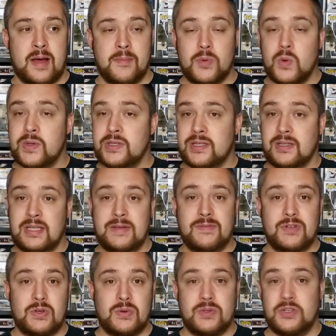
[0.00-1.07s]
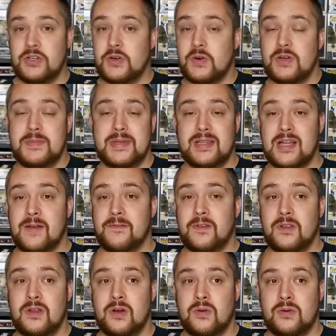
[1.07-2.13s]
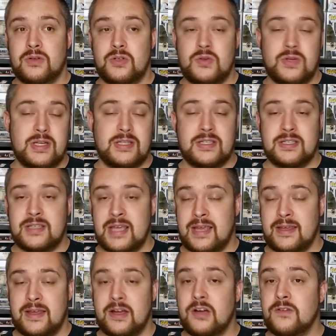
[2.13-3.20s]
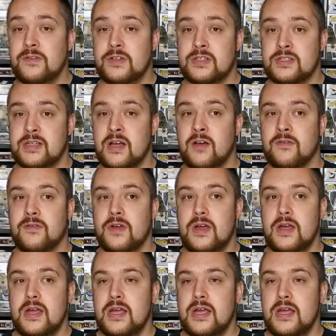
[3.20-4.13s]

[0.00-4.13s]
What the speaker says: that I'm going to leave you and you're going to be left alone. You need to take care of yourself.